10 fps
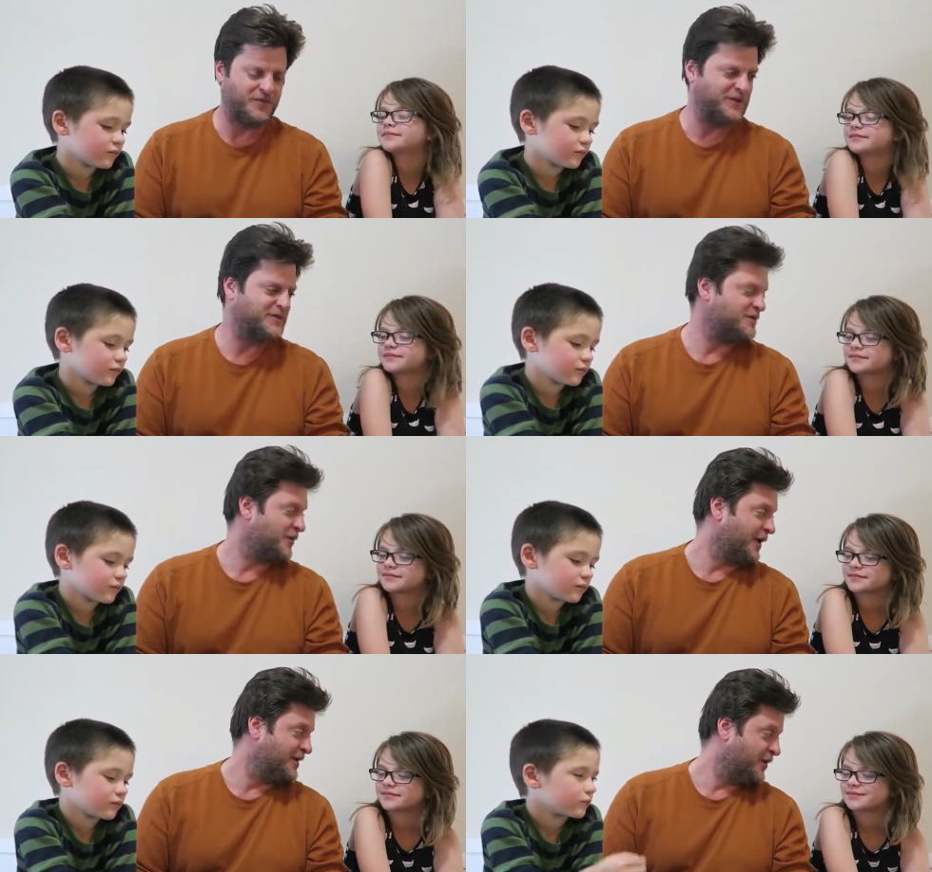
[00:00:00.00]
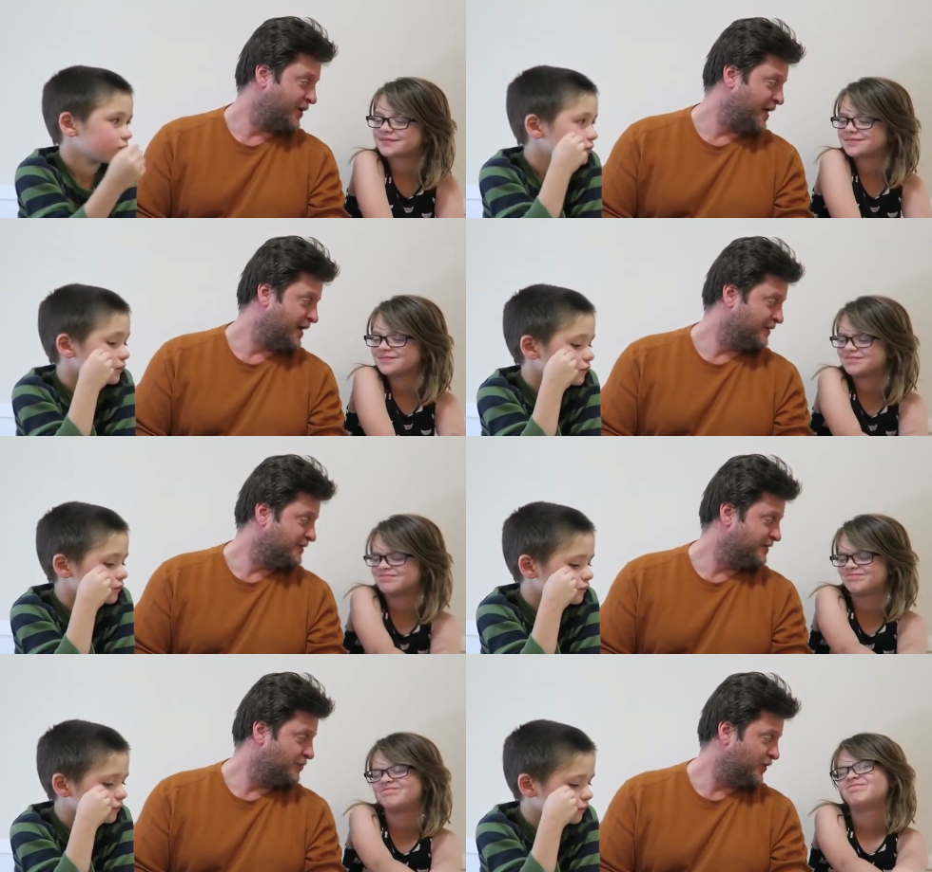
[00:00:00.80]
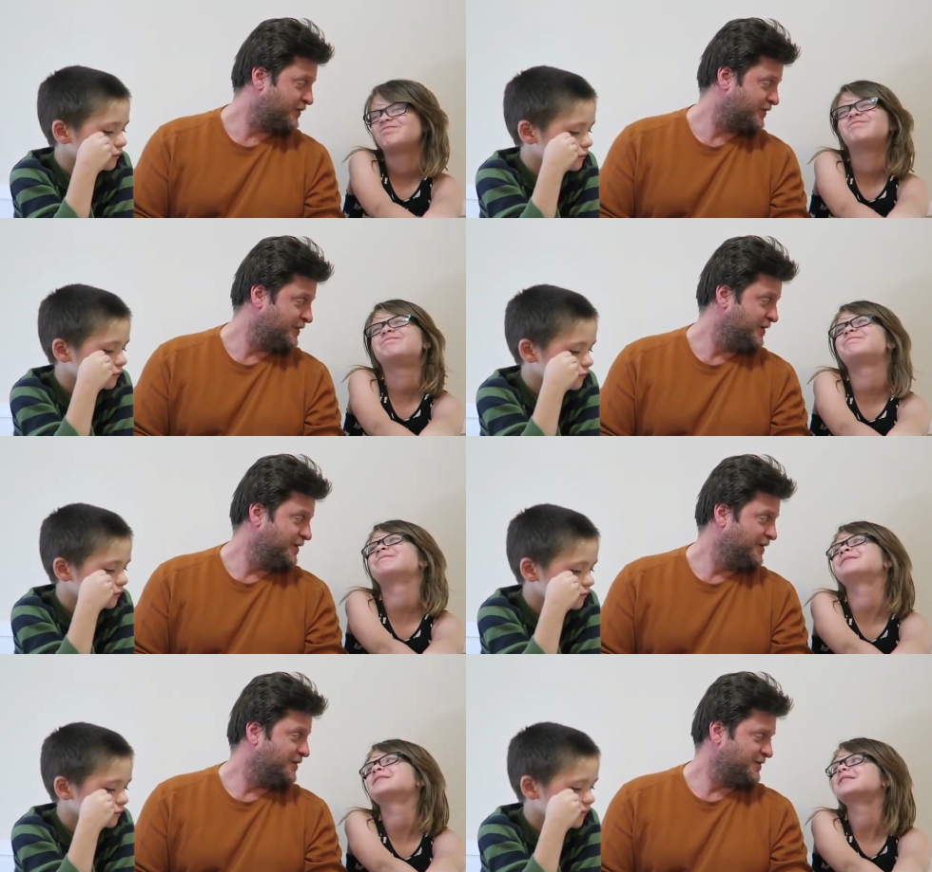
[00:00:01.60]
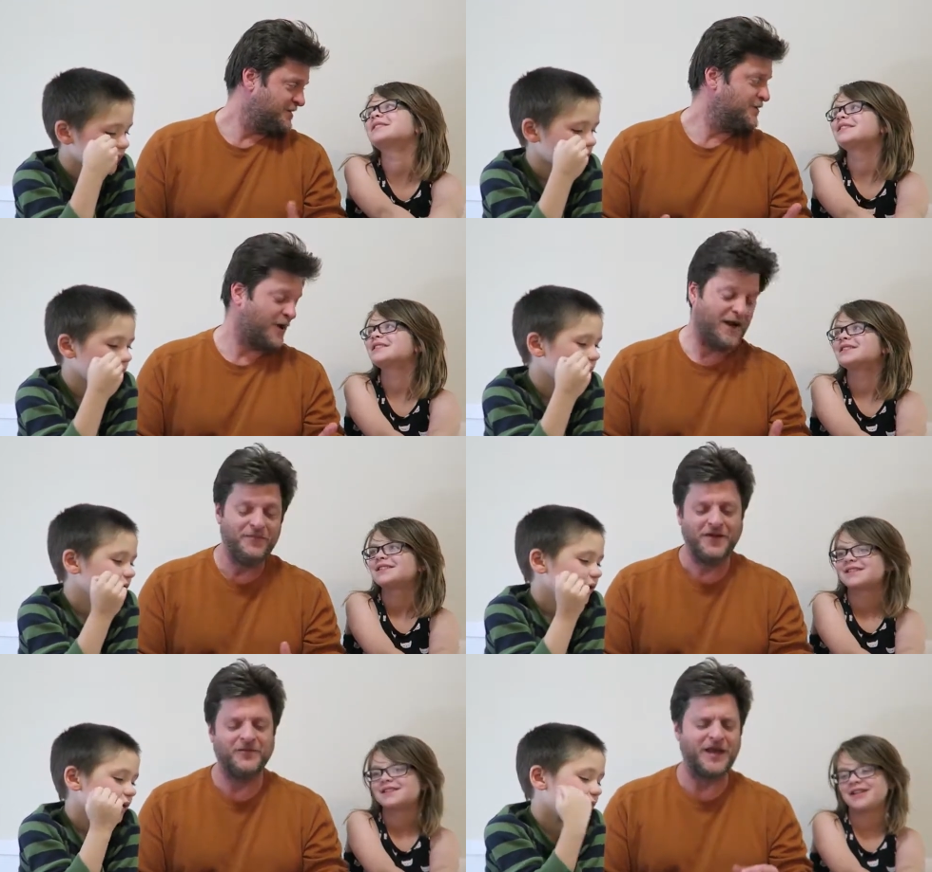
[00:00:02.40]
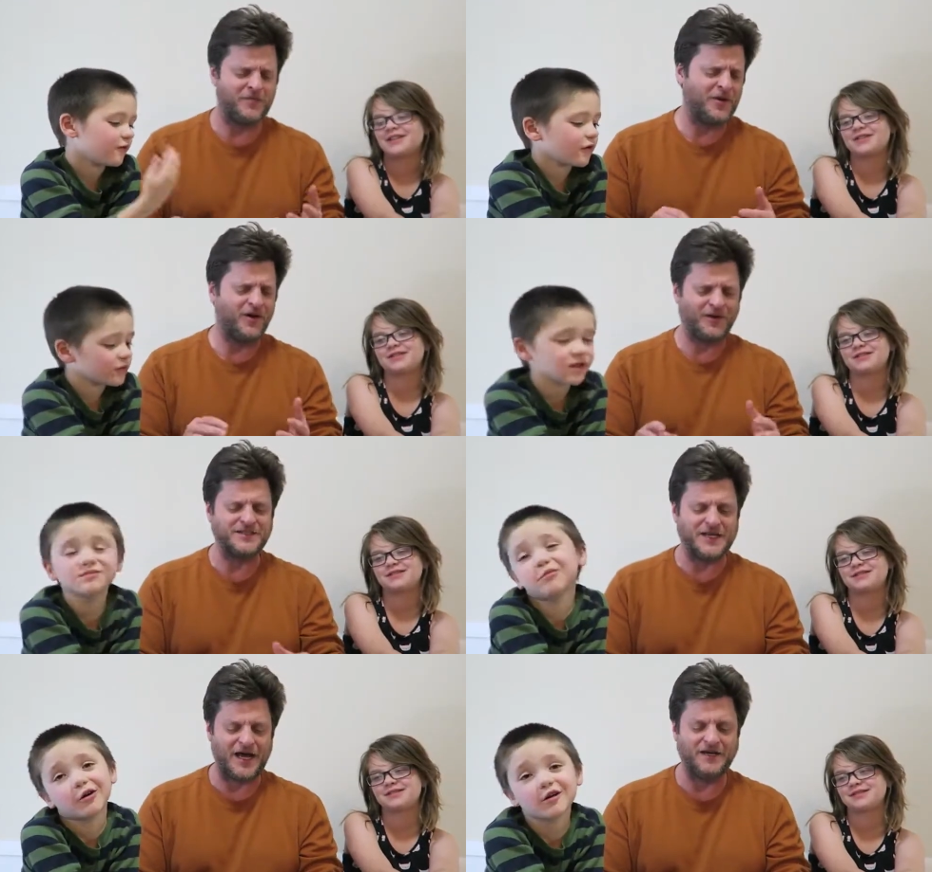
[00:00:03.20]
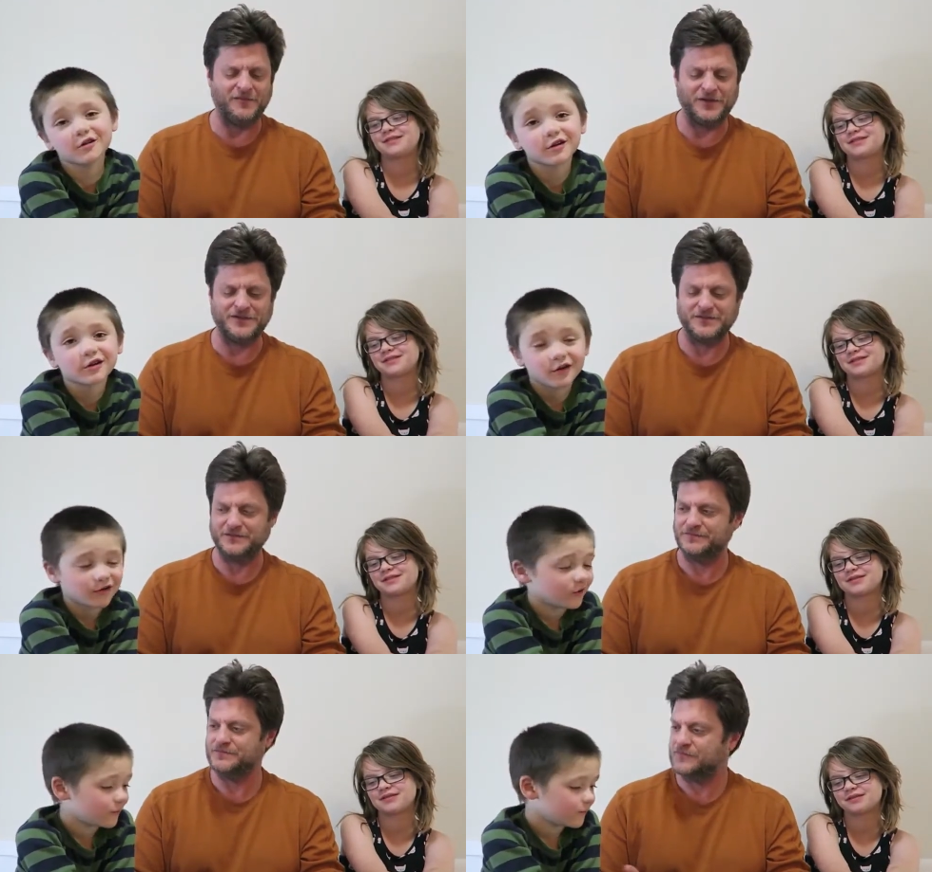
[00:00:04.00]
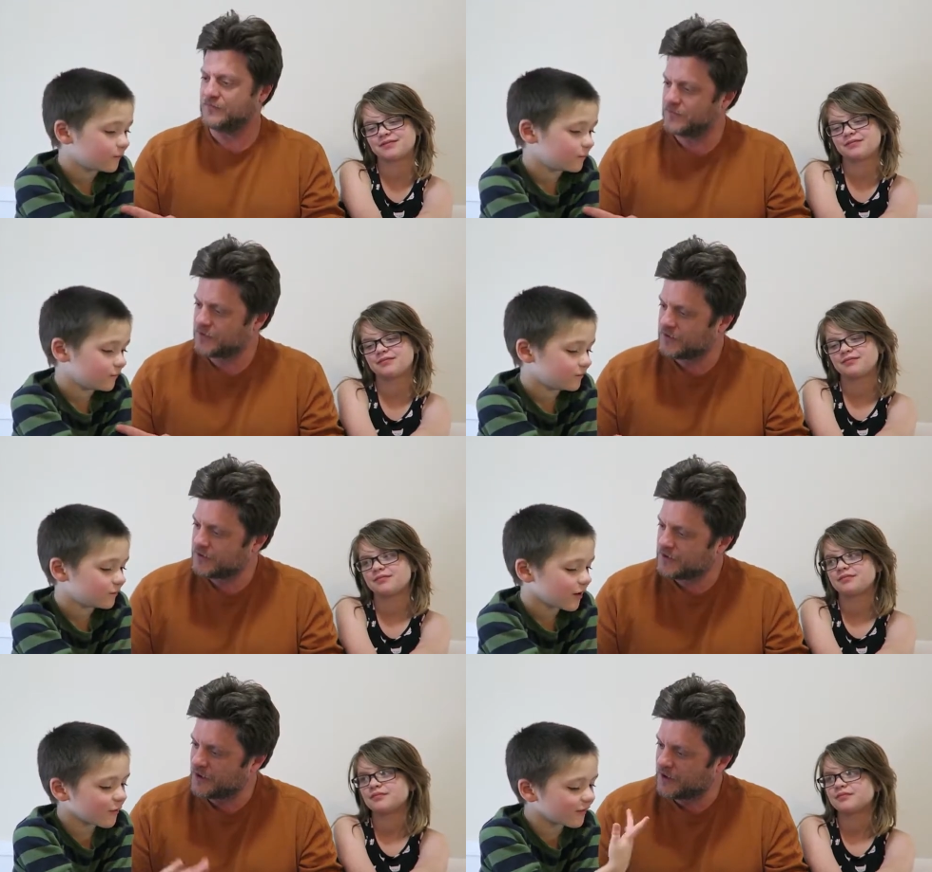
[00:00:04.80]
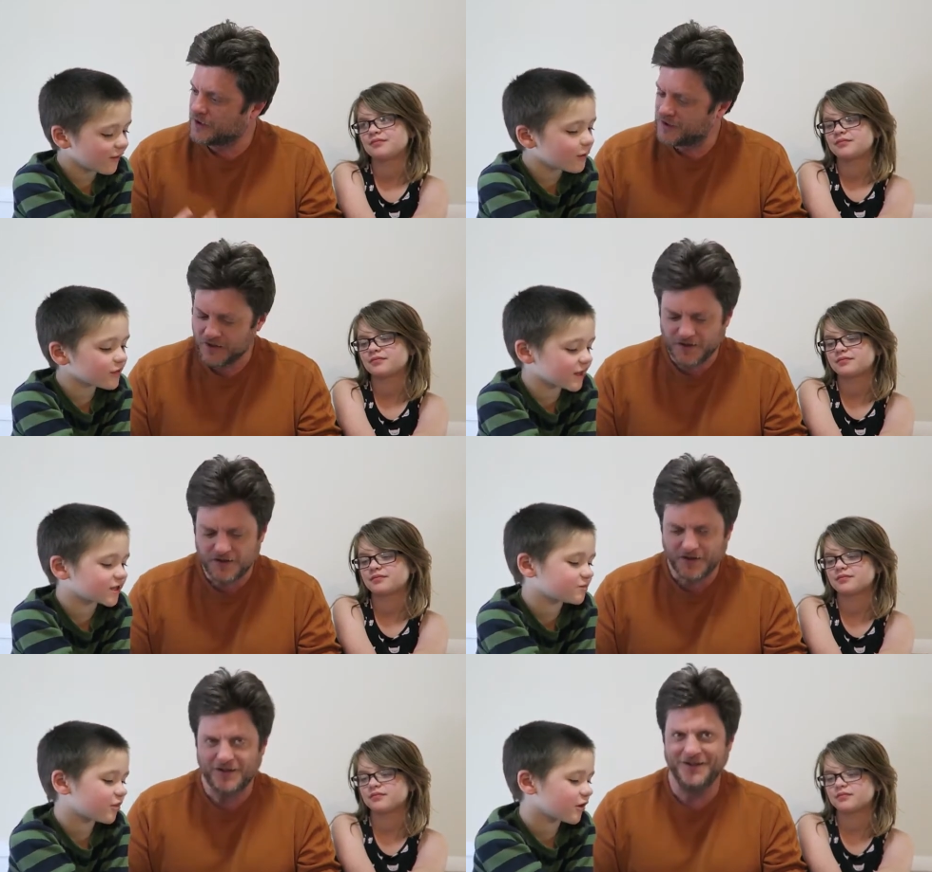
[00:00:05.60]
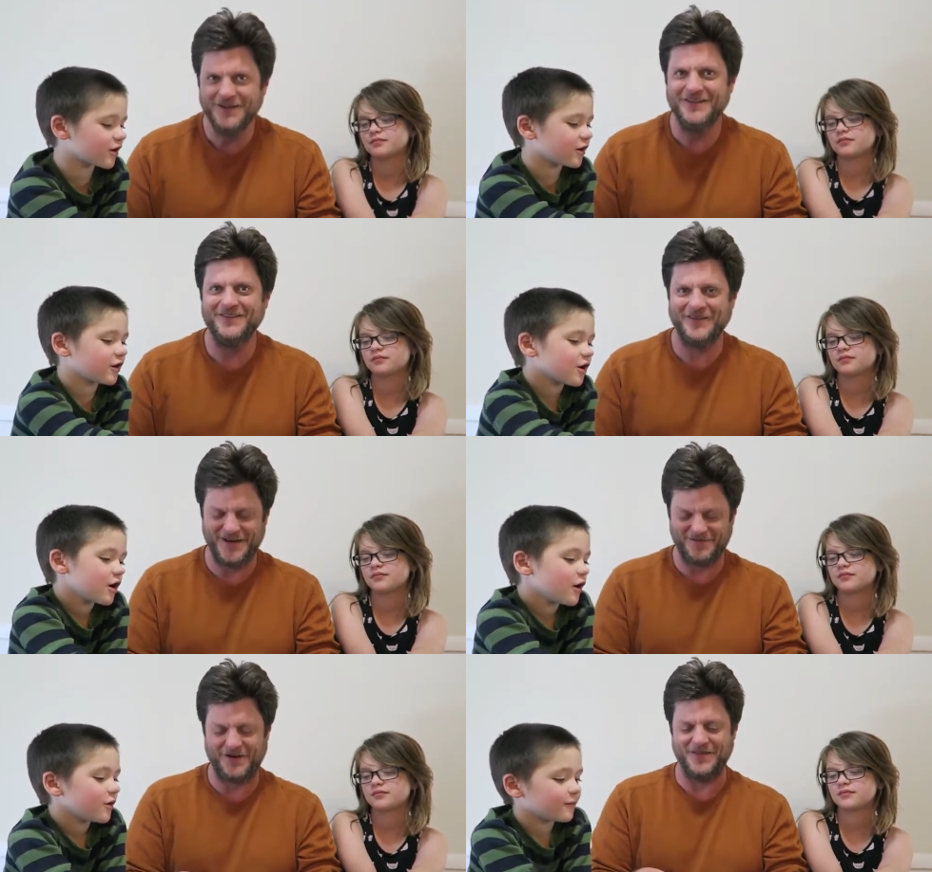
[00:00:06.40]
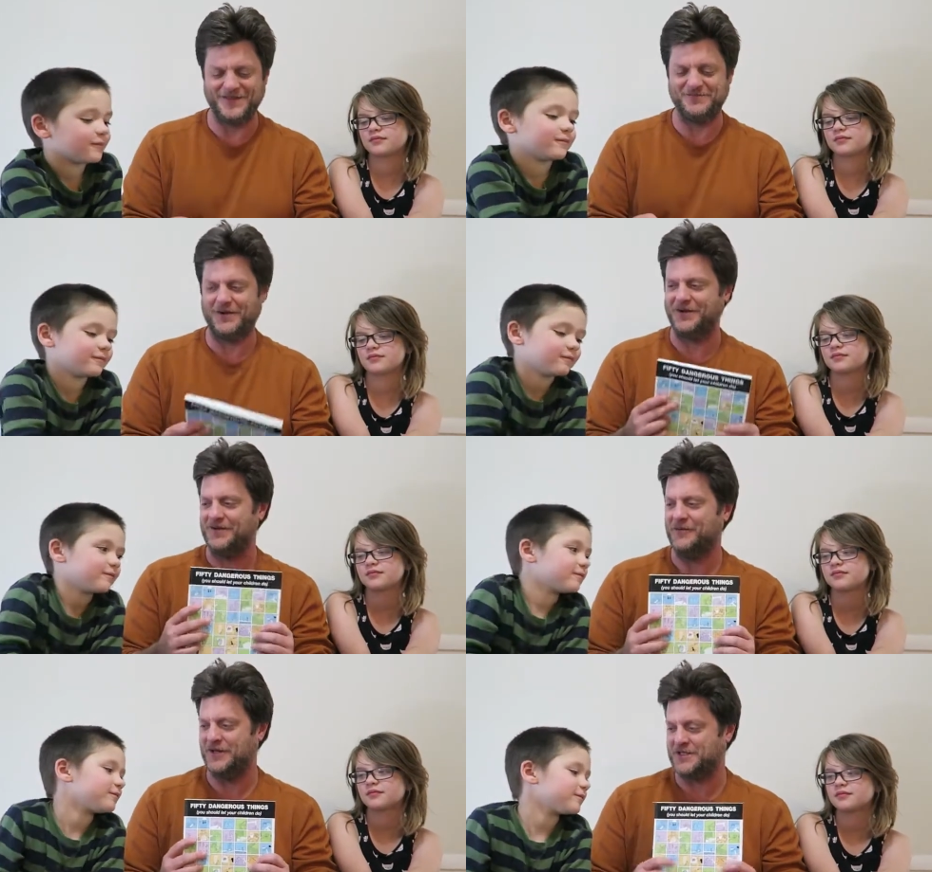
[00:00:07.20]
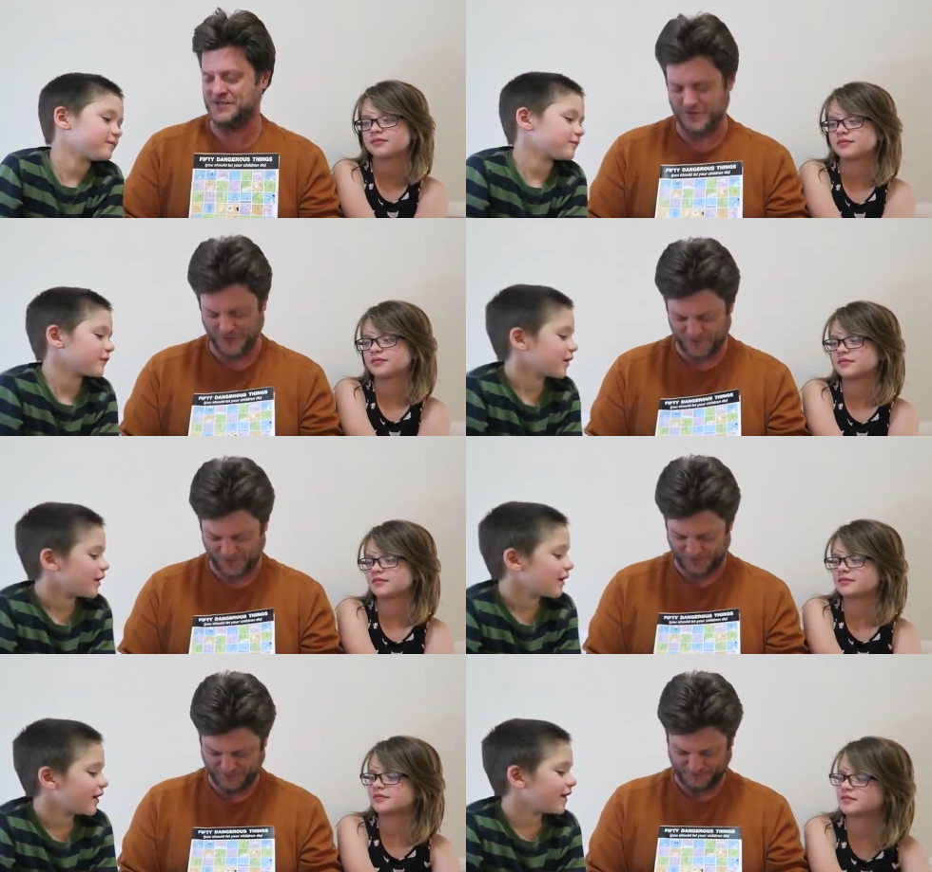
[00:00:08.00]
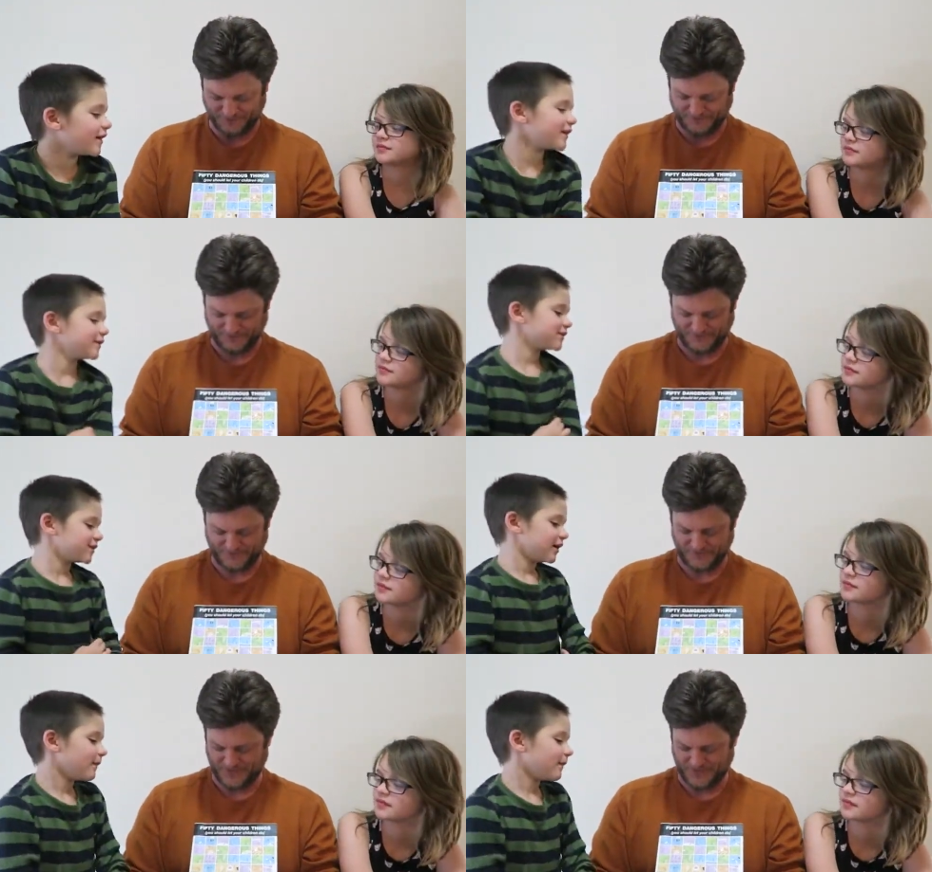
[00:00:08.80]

Speaker 1: of books, so I'm kind of donating mm-hmm. books, which is okay. We're keeping all our signed books.
Speaker 2: we found this book.
Speaker 1: we did find this book. What is this book, Cooper?
Speaker 2: It is